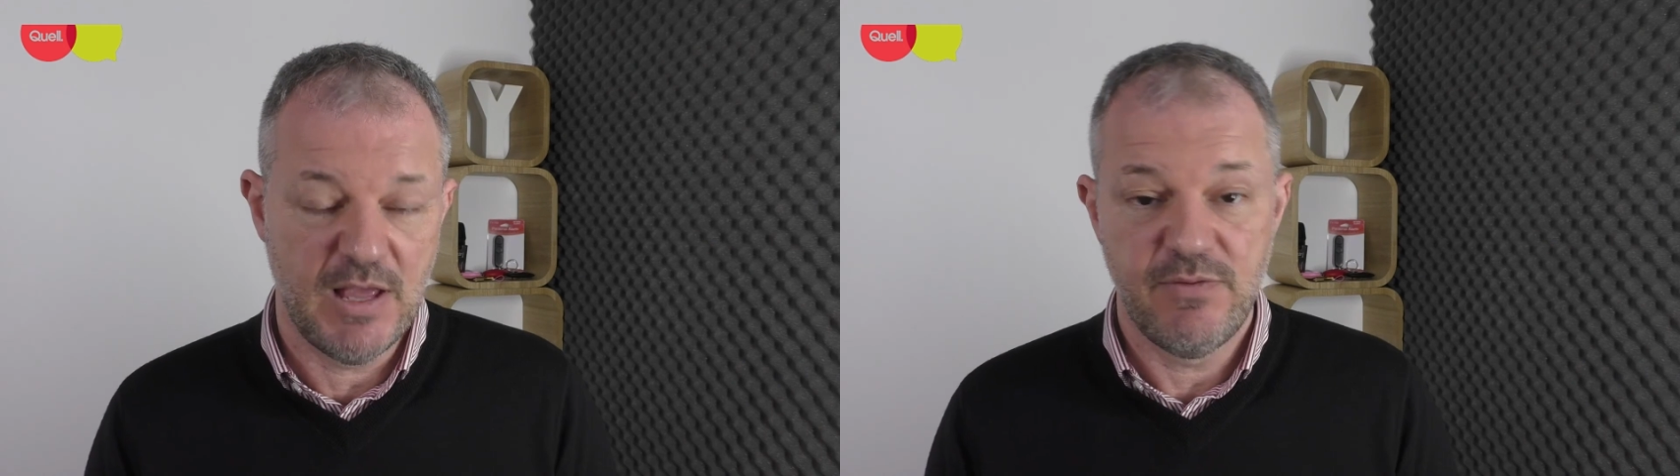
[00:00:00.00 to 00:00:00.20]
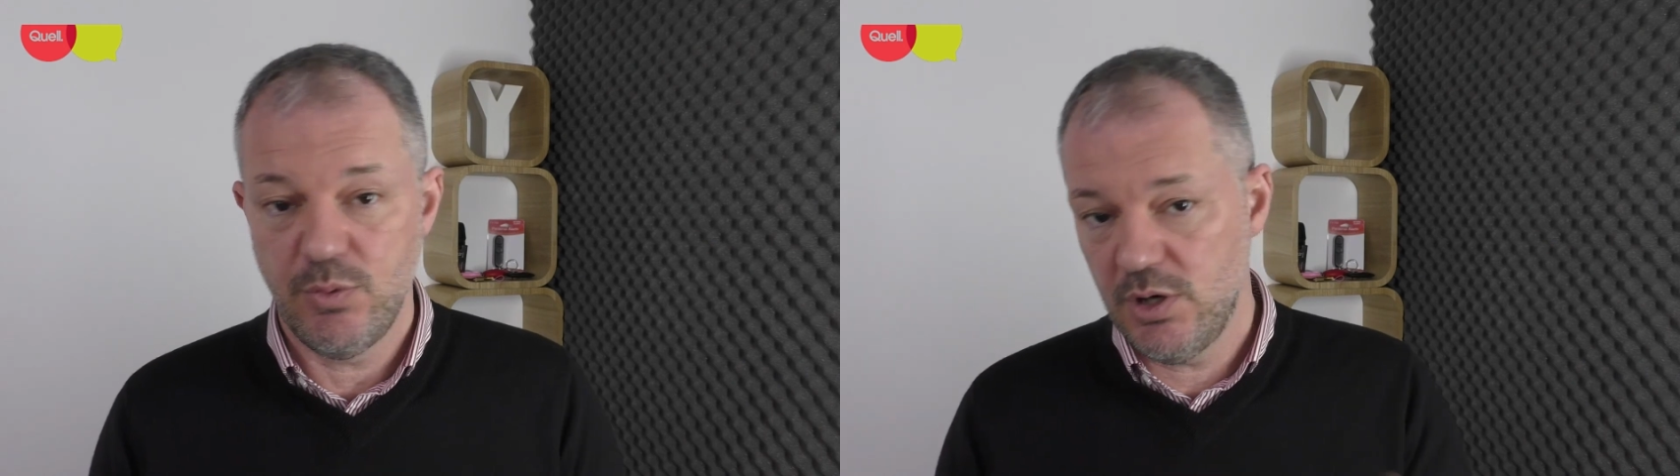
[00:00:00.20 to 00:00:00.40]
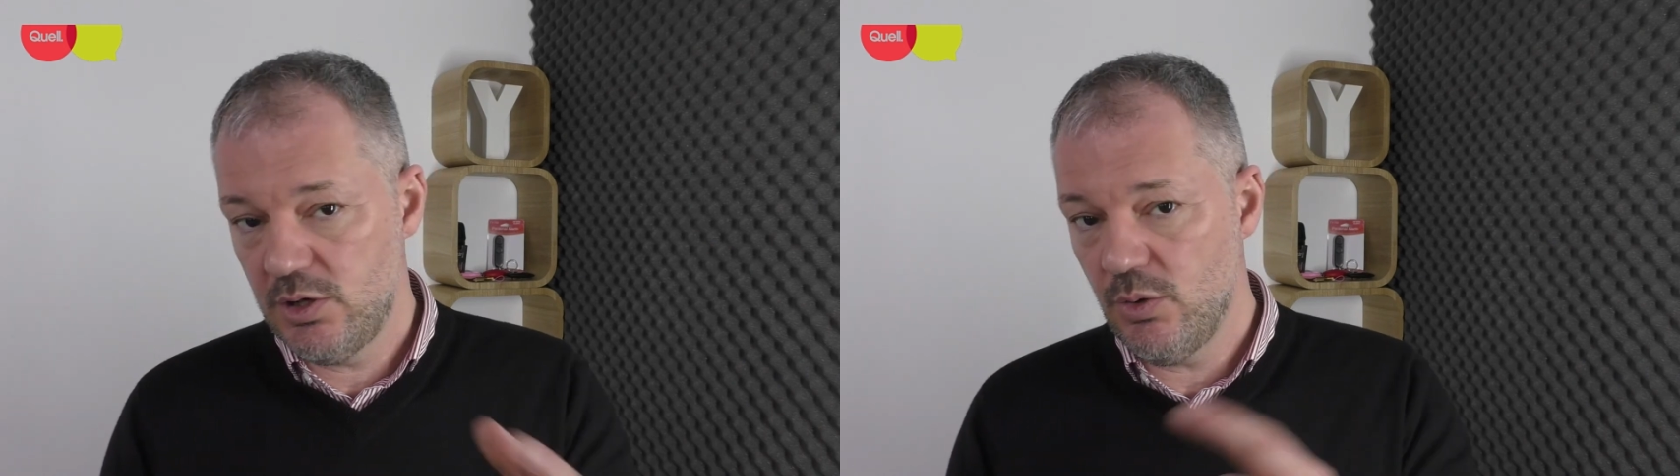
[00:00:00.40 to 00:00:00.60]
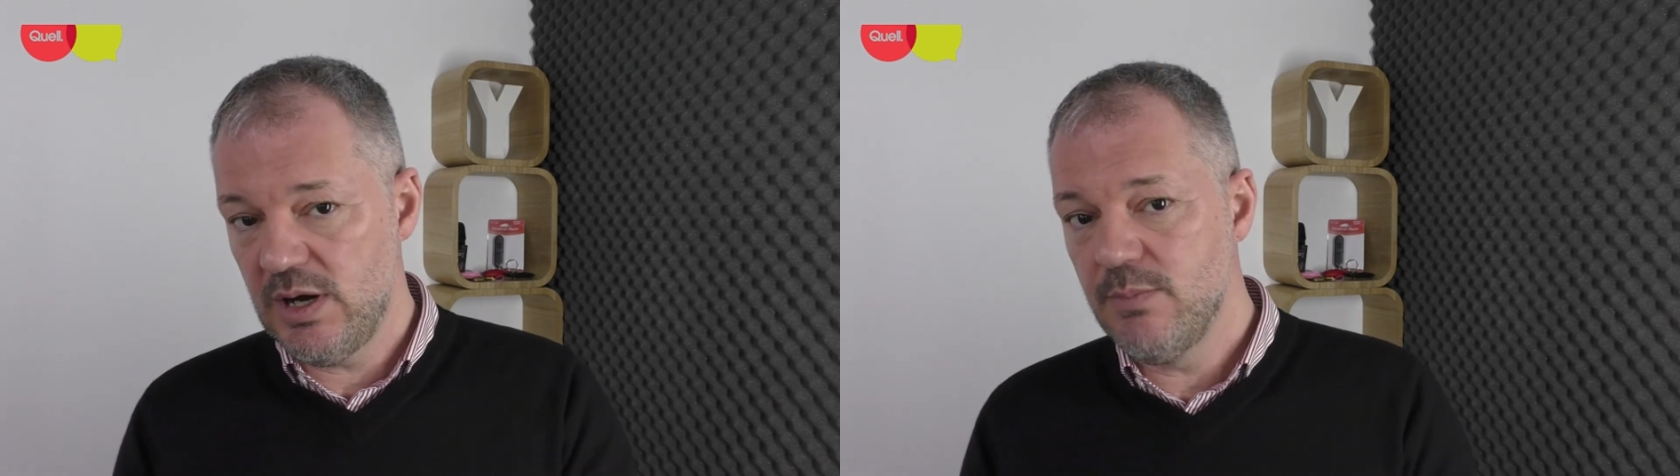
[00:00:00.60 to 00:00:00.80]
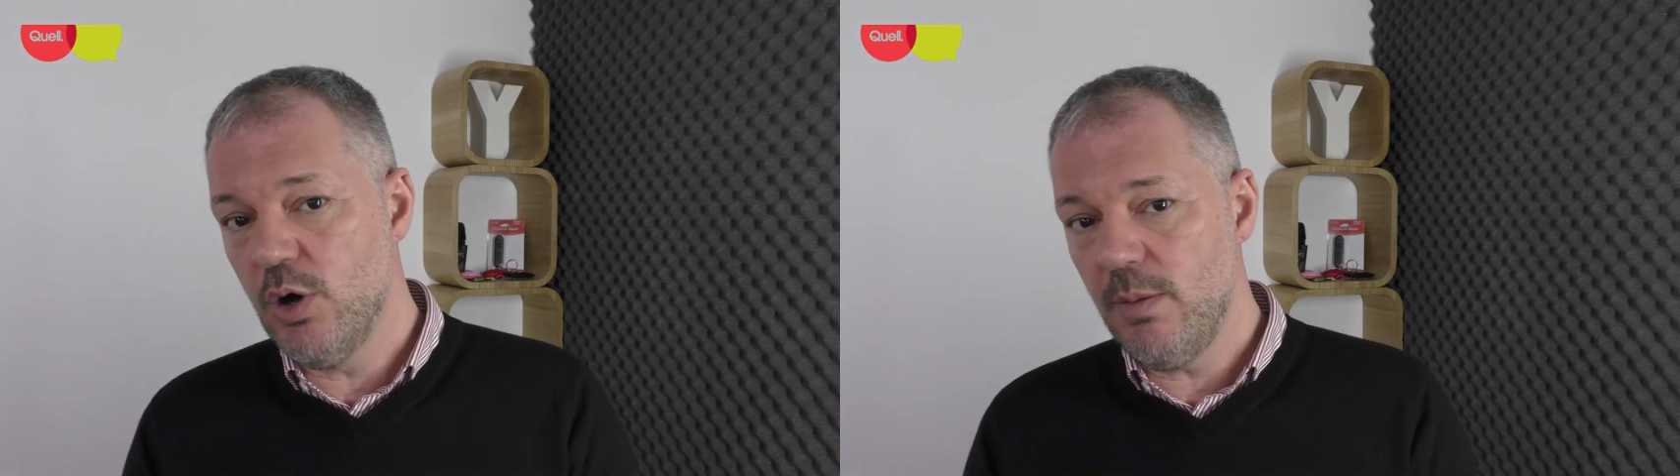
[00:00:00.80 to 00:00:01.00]
If you want to know
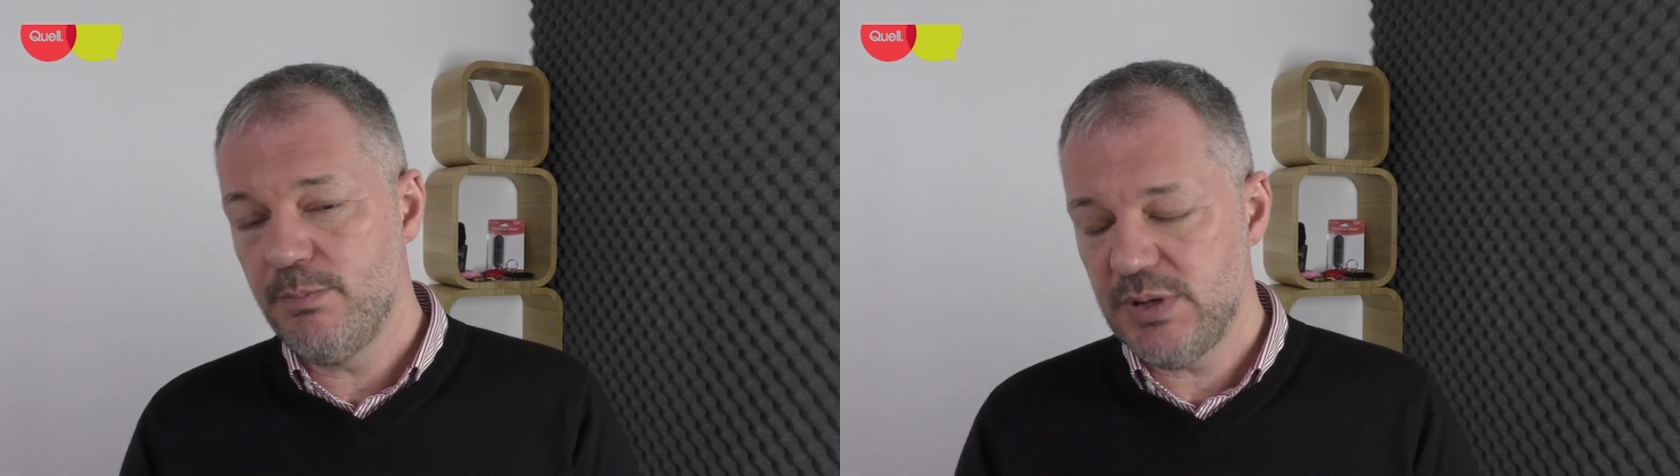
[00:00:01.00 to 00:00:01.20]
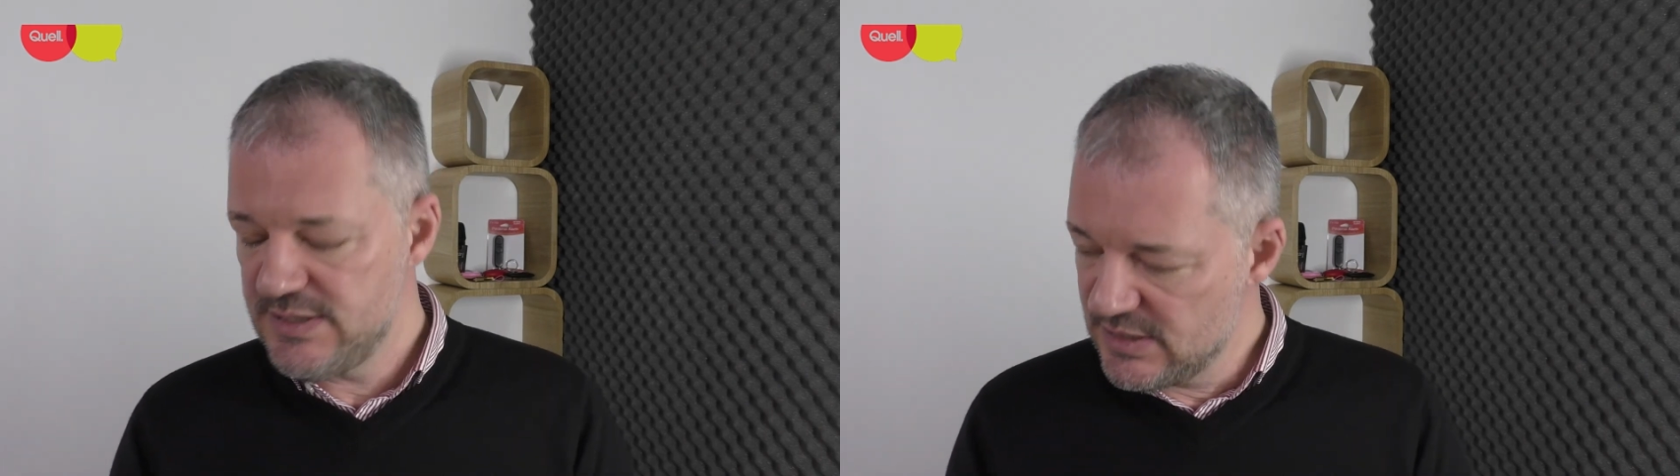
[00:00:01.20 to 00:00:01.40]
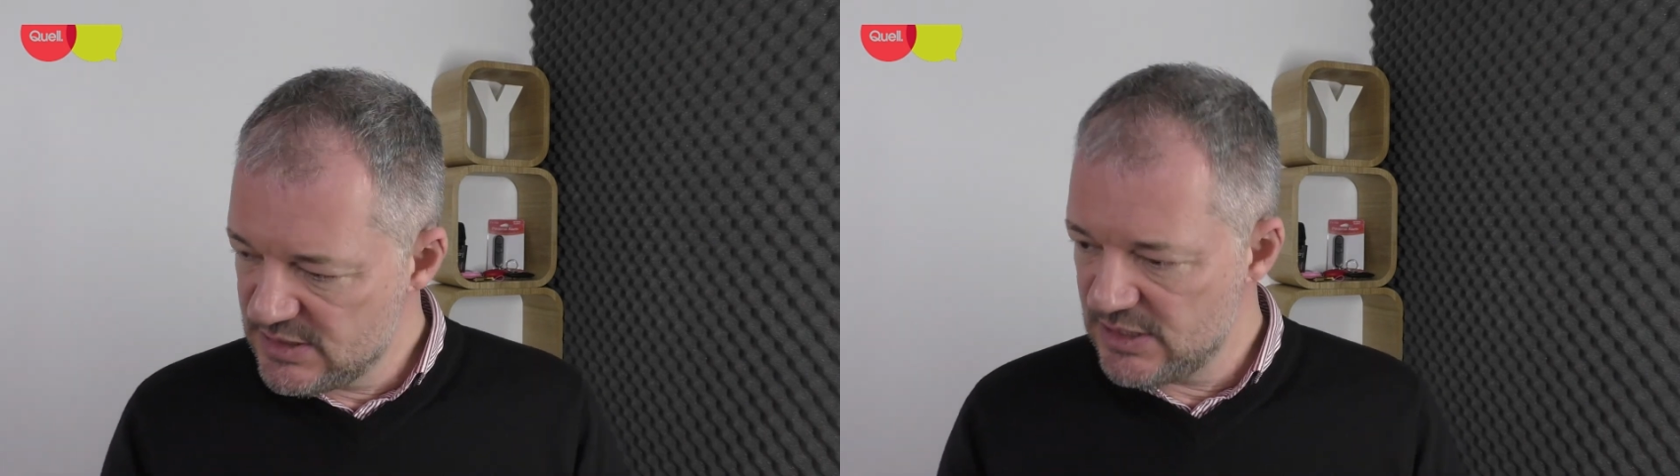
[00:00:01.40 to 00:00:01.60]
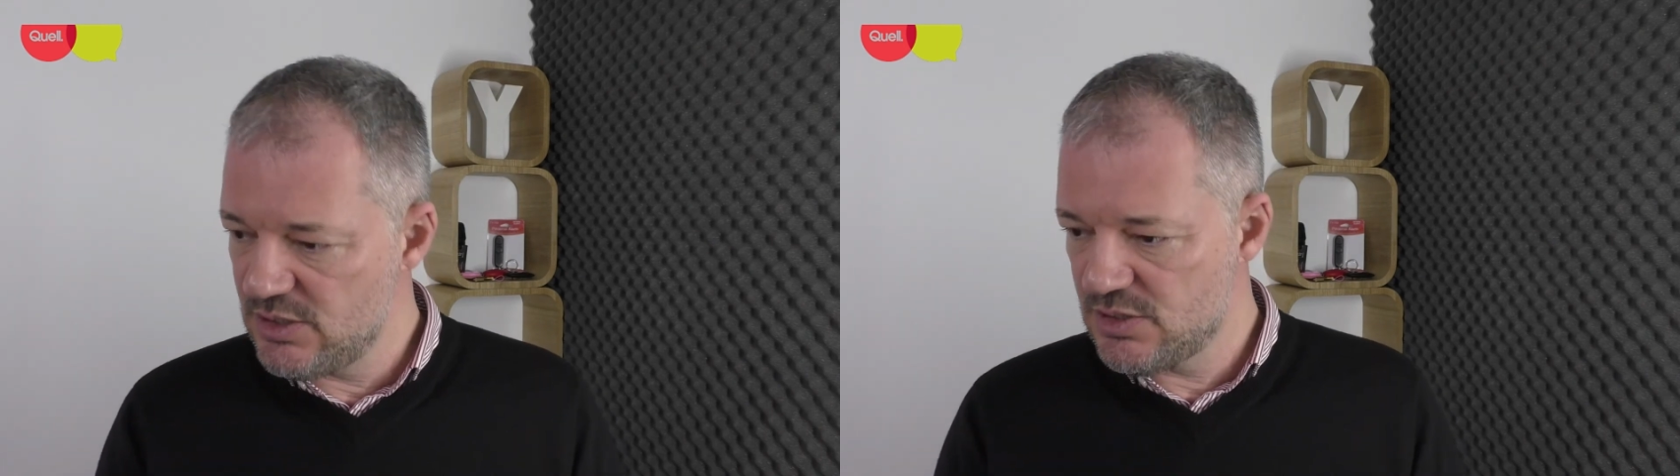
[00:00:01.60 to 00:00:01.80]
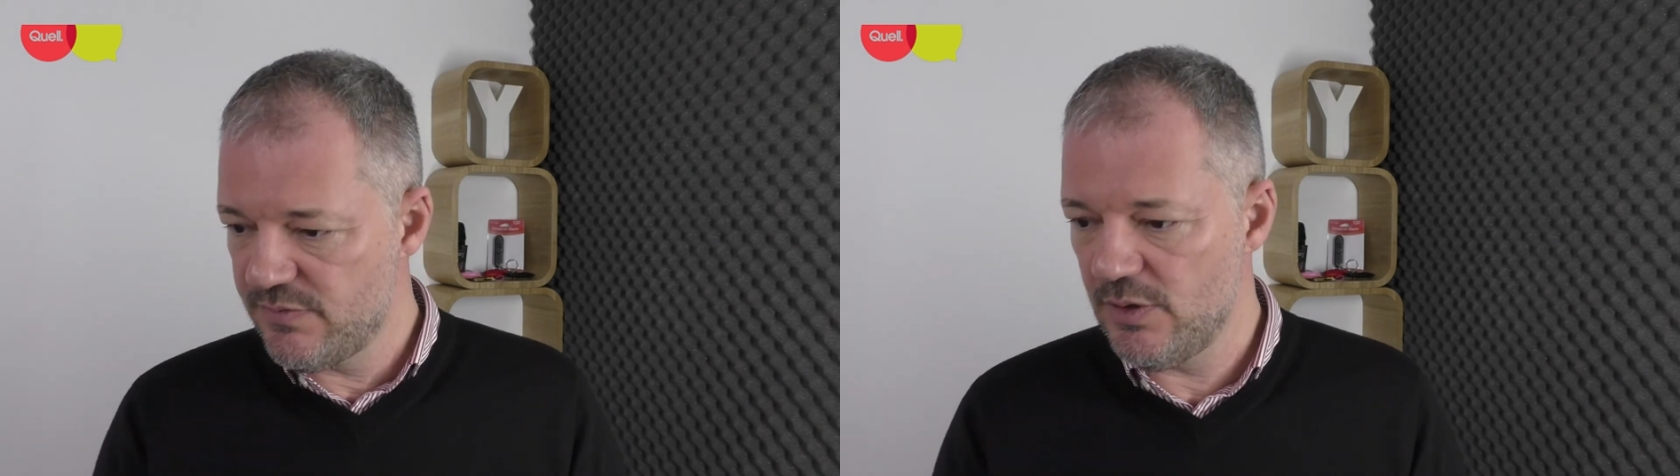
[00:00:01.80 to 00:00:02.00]
any more, please
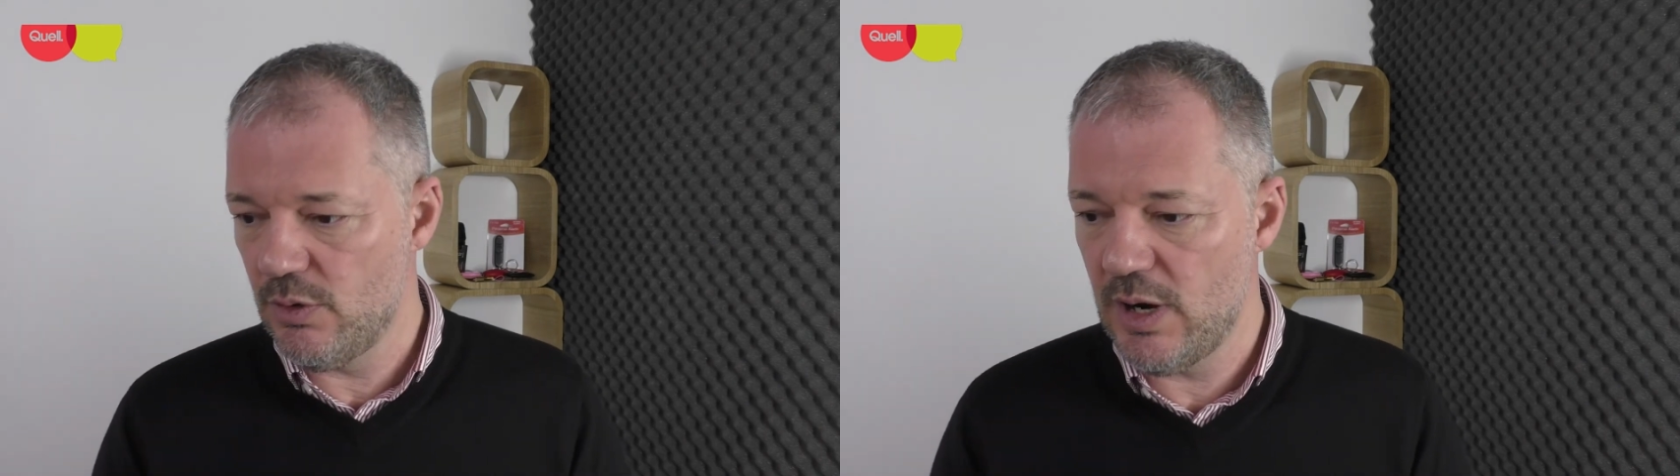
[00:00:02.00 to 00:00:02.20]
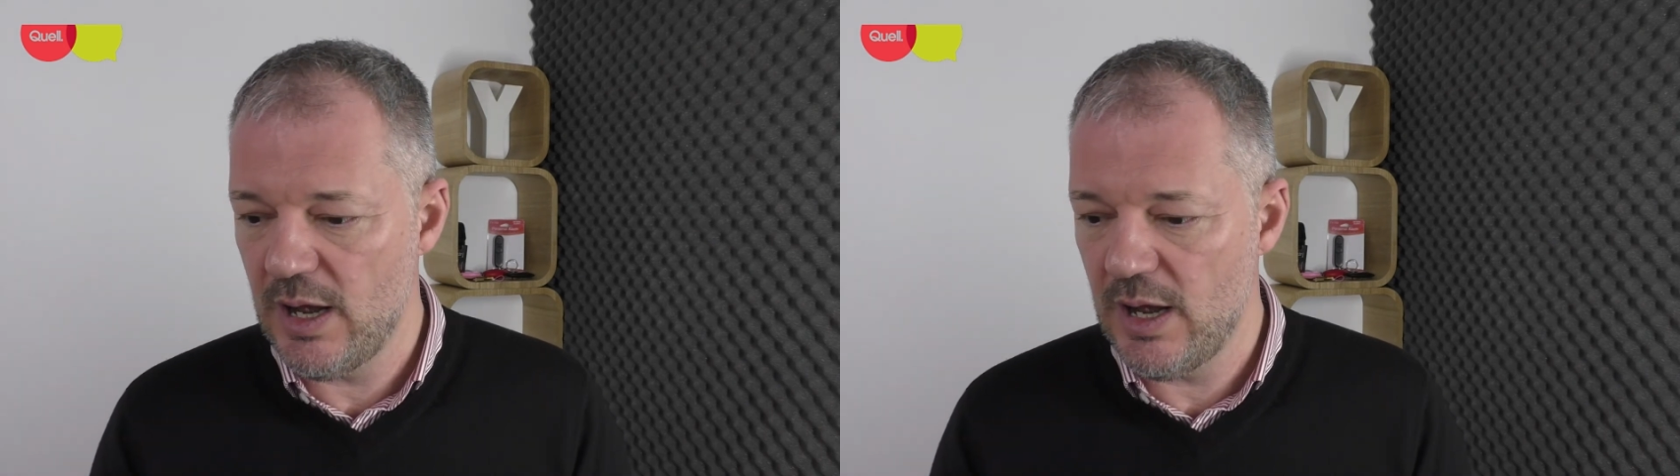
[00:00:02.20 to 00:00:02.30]
continue to follow